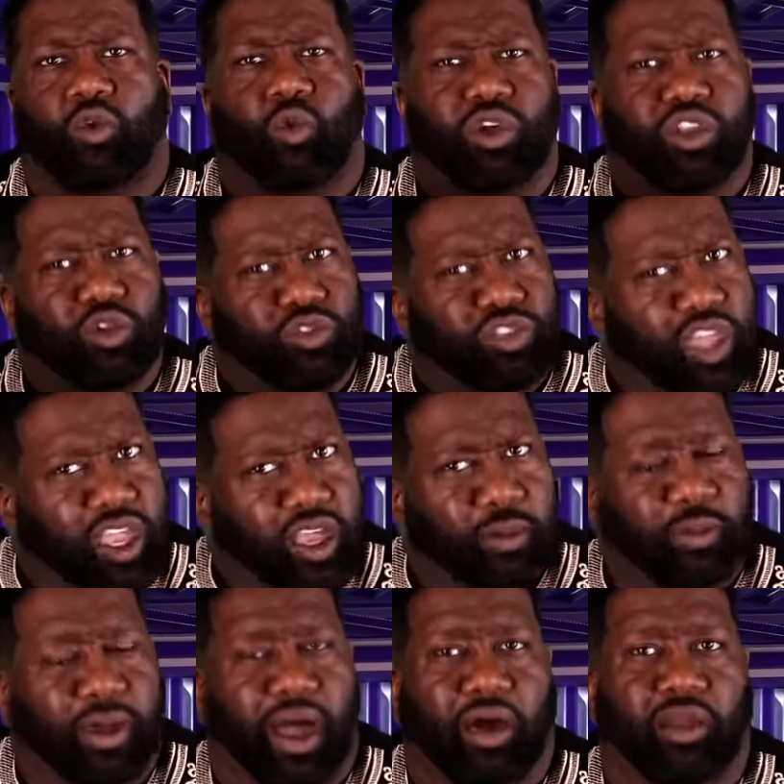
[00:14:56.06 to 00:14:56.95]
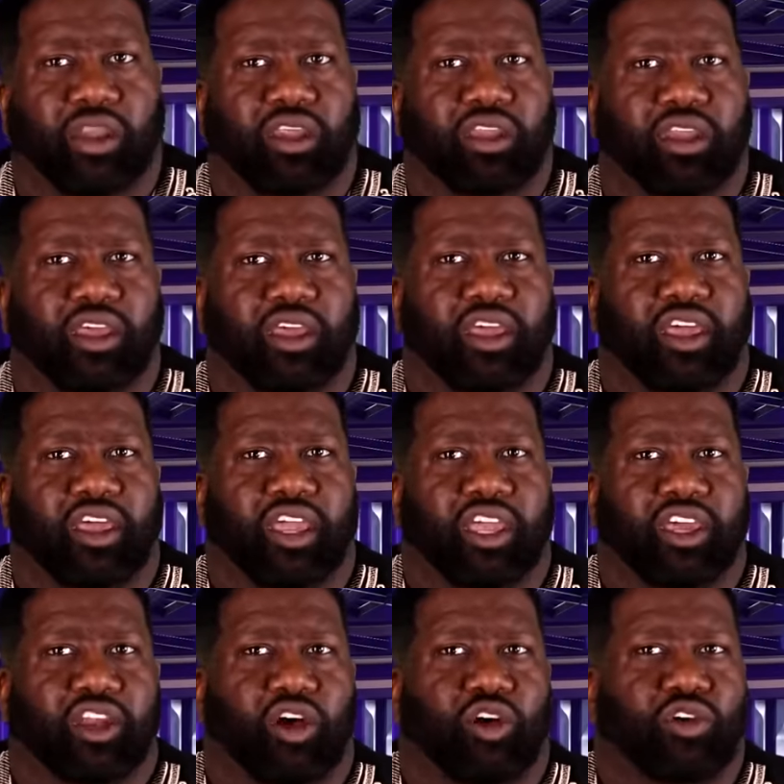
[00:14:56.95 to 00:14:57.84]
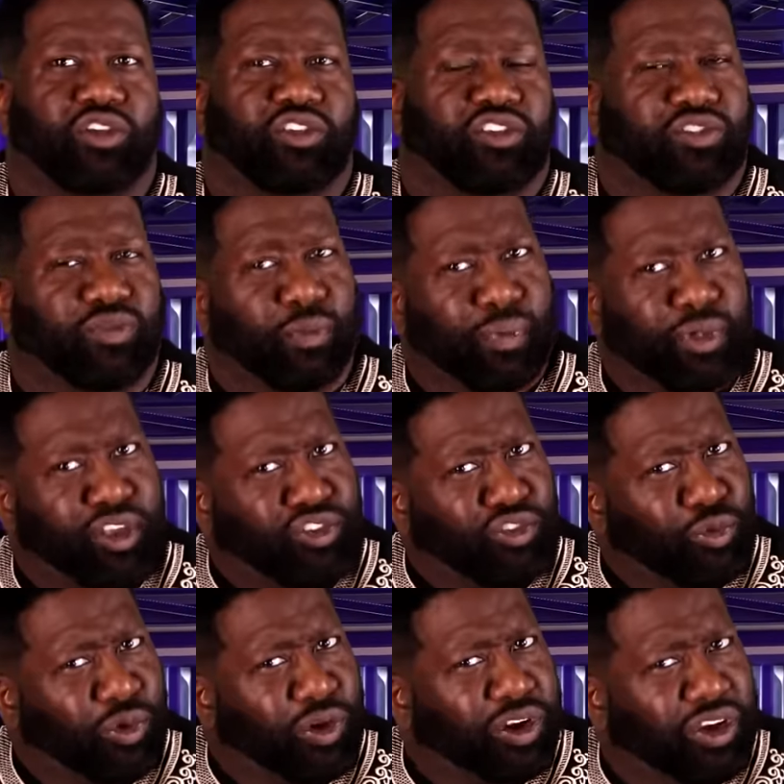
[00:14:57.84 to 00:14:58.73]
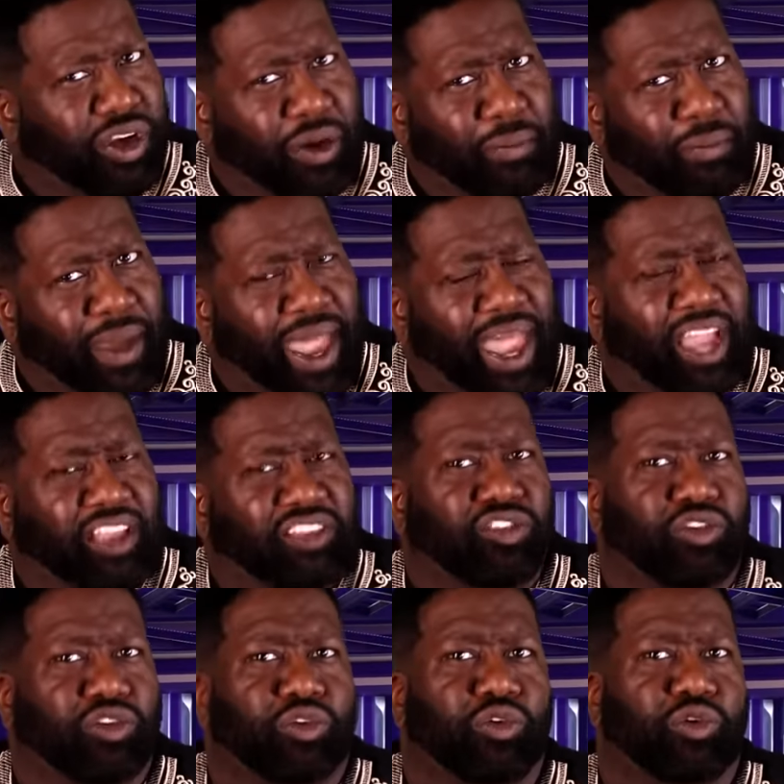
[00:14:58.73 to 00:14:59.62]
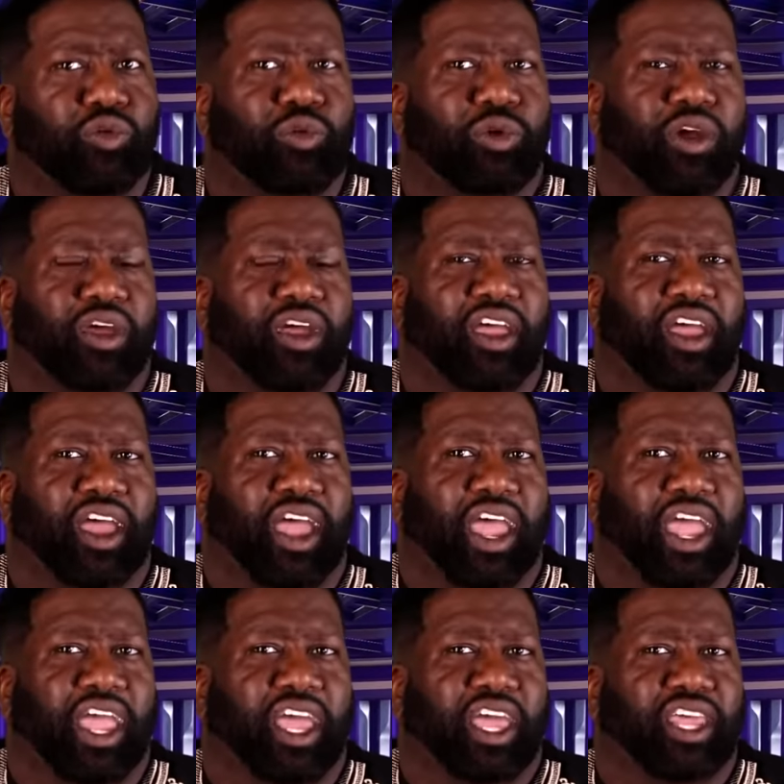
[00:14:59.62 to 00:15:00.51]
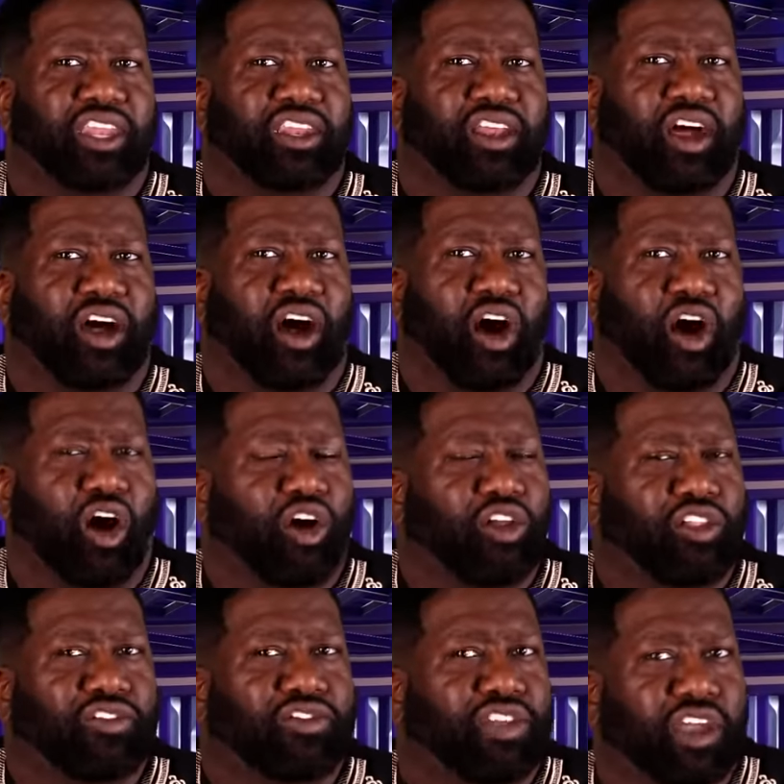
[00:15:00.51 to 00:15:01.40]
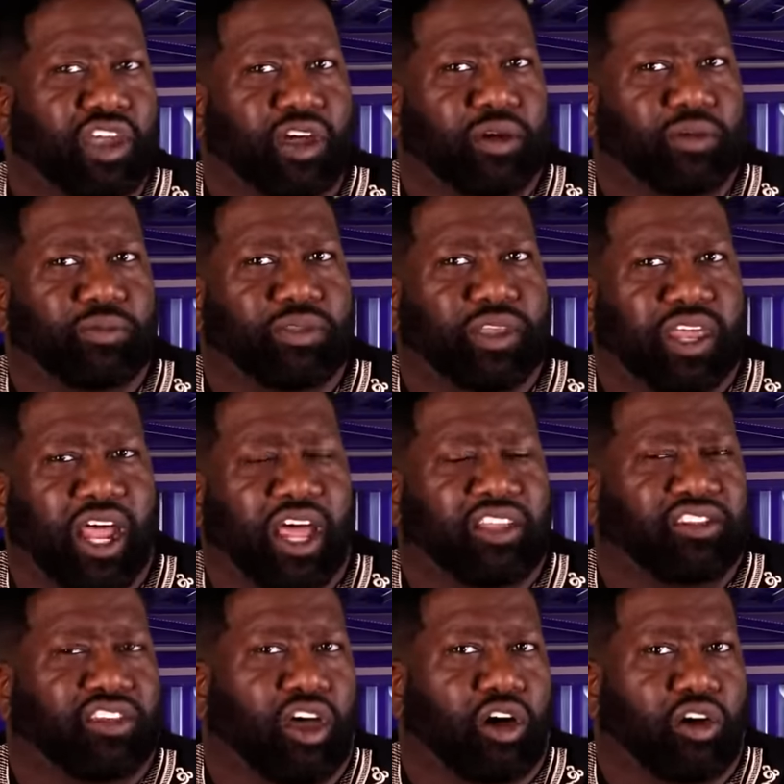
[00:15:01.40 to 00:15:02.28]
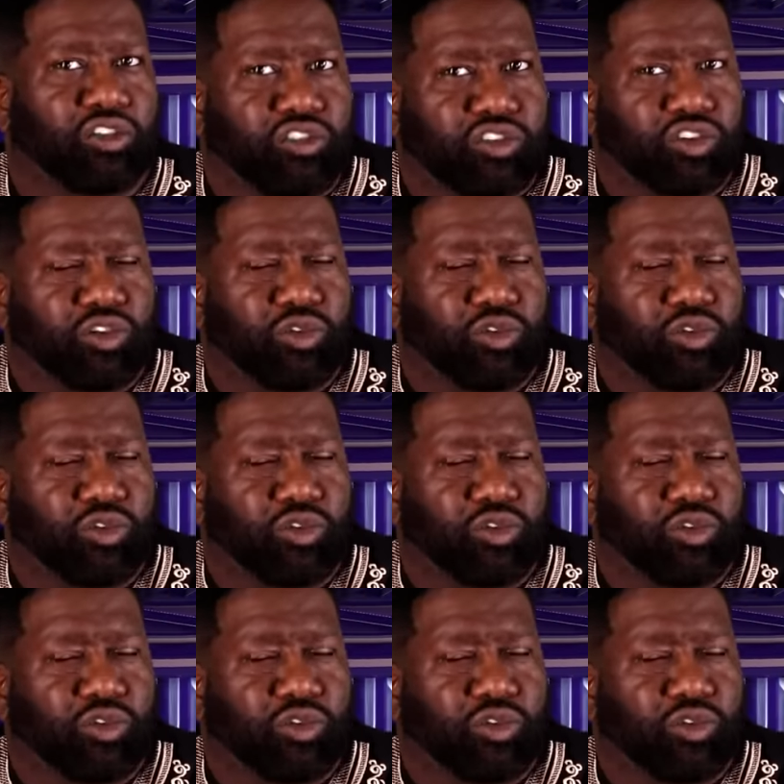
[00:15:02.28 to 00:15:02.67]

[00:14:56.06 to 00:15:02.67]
what do you think about it? You know, is this a place you want to come back to? And all of them that I talked